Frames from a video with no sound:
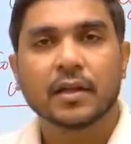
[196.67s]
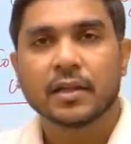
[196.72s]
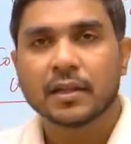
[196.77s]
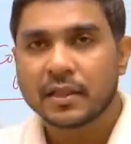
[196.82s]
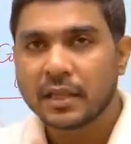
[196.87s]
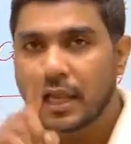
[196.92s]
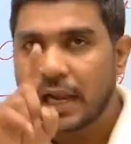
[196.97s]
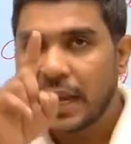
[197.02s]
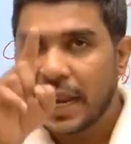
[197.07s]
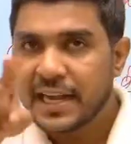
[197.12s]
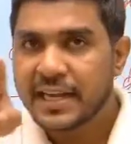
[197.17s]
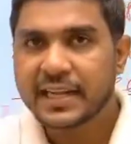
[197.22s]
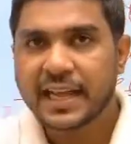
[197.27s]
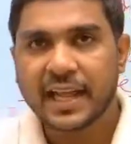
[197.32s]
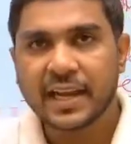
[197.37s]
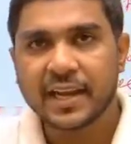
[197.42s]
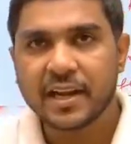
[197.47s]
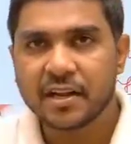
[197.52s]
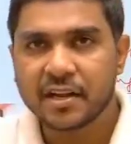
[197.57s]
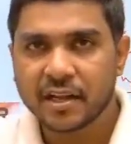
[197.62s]
the light
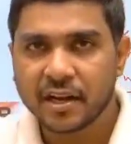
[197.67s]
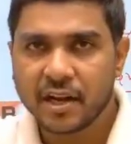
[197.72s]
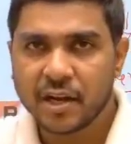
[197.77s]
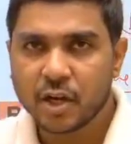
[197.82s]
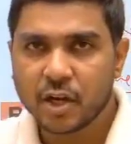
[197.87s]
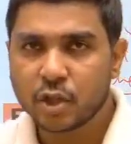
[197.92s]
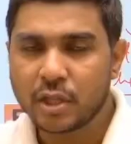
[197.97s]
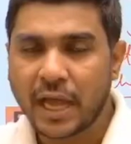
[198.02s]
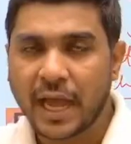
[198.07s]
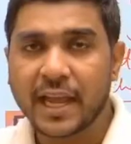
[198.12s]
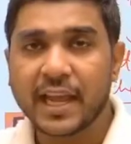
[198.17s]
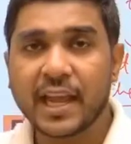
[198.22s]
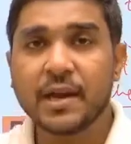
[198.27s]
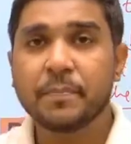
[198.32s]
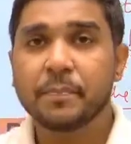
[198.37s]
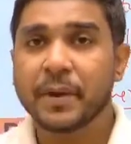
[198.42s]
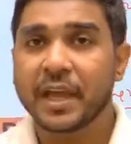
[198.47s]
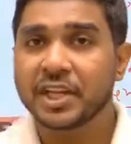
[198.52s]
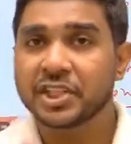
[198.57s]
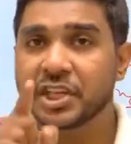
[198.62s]
can enter into the eye
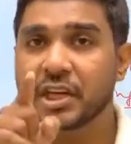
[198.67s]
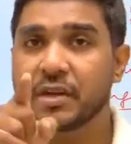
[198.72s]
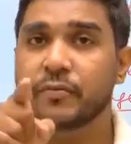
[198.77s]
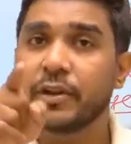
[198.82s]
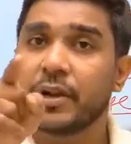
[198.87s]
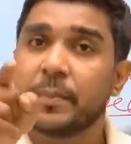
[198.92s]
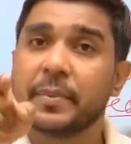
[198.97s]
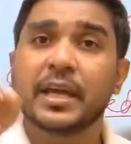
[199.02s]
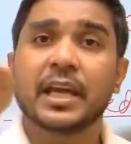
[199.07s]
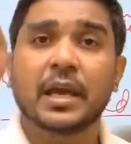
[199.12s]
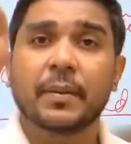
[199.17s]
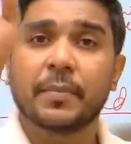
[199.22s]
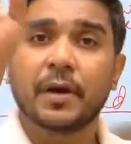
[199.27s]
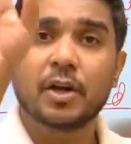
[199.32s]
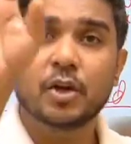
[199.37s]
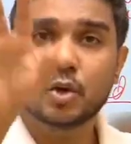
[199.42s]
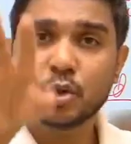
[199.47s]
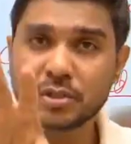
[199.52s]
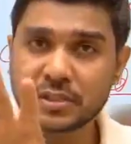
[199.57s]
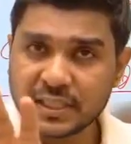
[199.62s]
and patient will be able
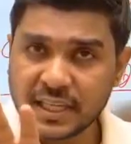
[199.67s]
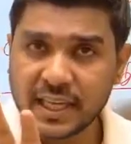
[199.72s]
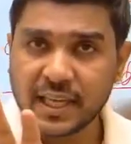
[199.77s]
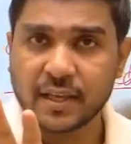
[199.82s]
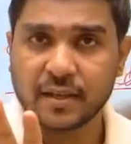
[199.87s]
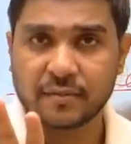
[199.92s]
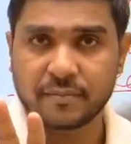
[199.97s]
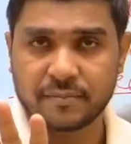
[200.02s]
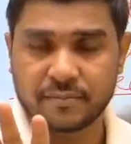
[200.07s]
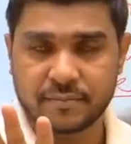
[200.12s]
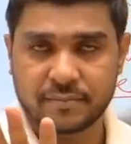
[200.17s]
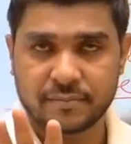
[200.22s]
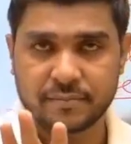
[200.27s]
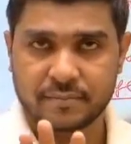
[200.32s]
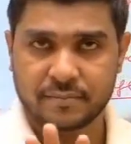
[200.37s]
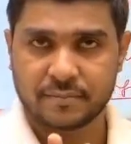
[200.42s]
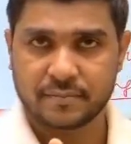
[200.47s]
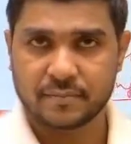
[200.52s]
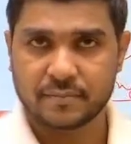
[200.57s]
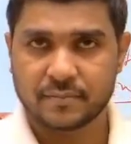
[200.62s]
to see.
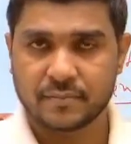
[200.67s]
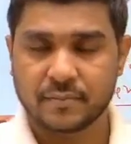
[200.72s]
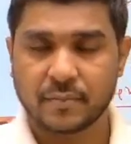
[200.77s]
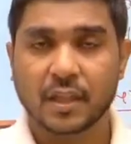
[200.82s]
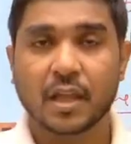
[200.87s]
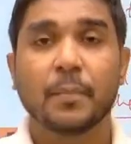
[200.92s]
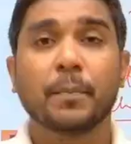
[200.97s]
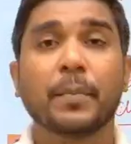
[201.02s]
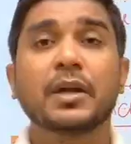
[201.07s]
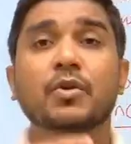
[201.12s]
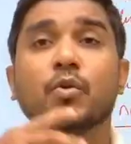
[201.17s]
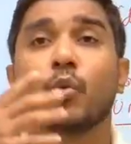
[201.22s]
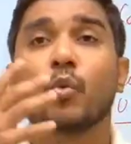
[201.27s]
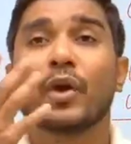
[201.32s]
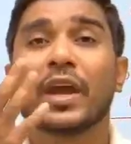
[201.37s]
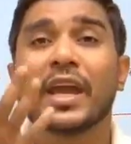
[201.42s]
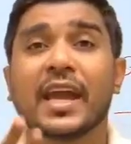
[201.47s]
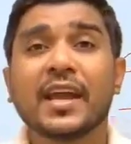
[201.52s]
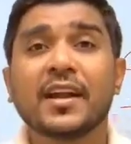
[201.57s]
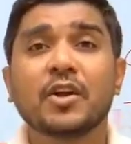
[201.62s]
But
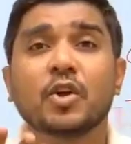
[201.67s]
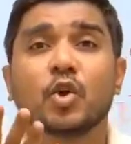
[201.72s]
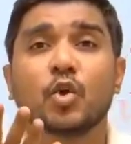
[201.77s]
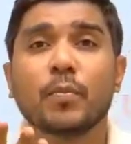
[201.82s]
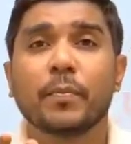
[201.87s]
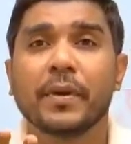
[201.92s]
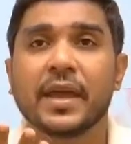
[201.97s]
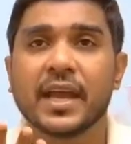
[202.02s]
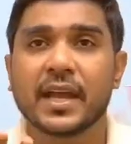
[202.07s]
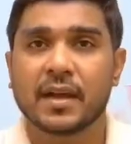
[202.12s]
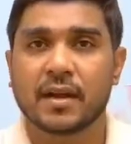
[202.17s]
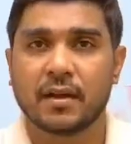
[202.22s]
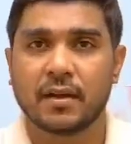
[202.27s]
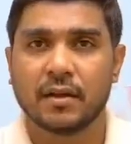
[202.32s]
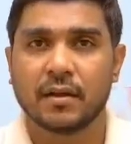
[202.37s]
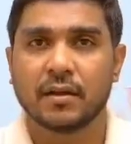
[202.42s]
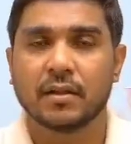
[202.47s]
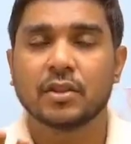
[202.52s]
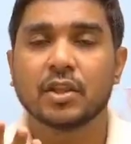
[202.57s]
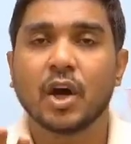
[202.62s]
where to make
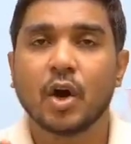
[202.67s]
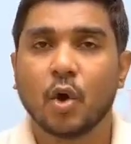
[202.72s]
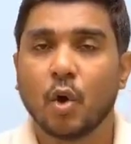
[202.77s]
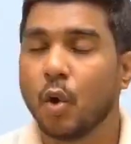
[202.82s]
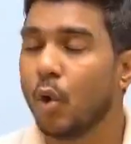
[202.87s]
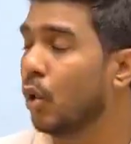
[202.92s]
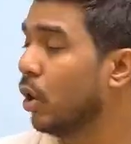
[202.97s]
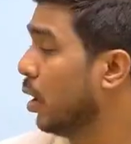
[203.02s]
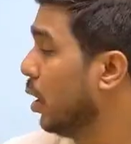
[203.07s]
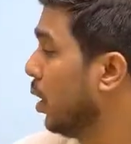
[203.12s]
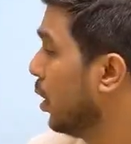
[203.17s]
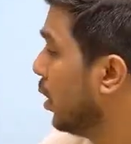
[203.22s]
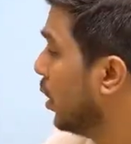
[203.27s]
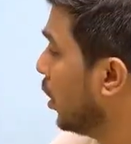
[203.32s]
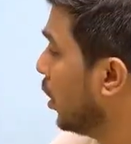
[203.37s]
the hole?